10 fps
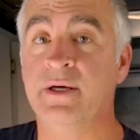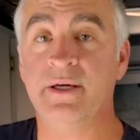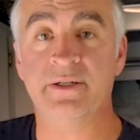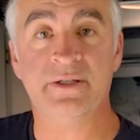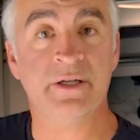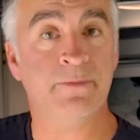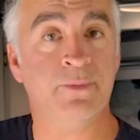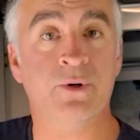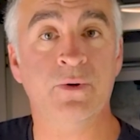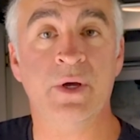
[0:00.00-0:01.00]
It's
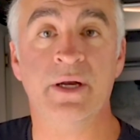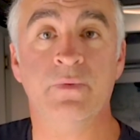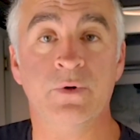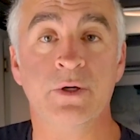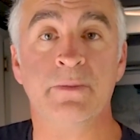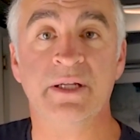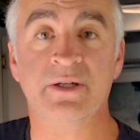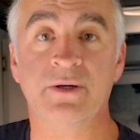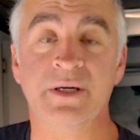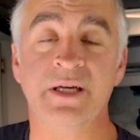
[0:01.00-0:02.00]
simple and it really meets
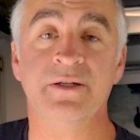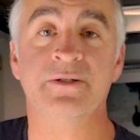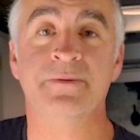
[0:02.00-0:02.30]
our needs.